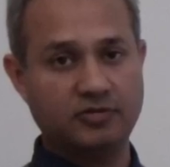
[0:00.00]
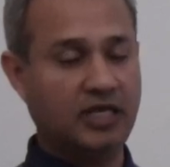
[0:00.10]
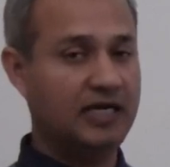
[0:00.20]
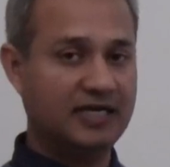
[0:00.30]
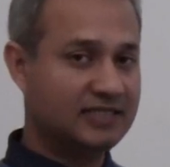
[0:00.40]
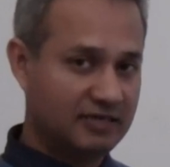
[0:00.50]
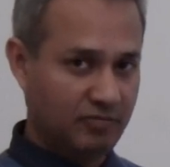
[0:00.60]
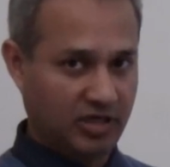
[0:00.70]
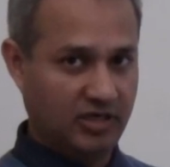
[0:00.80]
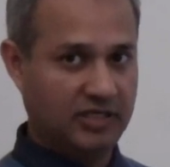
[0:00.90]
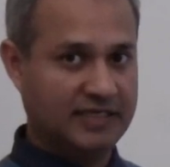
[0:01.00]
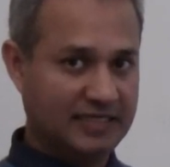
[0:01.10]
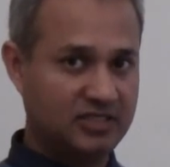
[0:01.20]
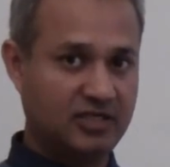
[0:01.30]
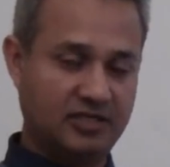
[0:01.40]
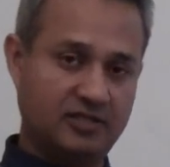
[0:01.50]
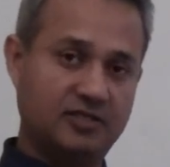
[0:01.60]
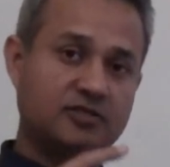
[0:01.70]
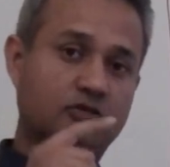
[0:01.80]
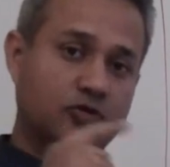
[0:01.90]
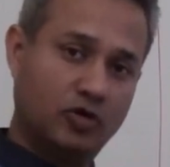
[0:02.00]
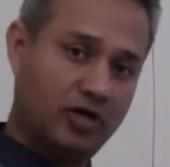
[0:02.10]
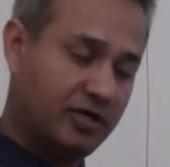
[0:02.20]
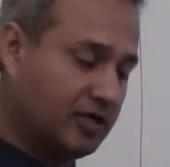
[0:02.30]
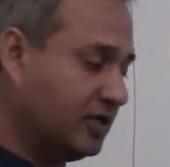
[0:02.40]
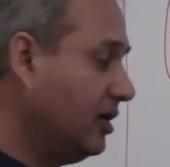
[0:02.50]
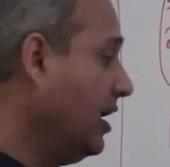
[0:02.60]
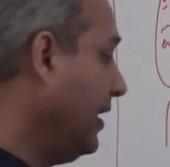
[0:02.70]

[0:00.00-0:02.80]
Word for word: That doesn't mean that these stages do not occur.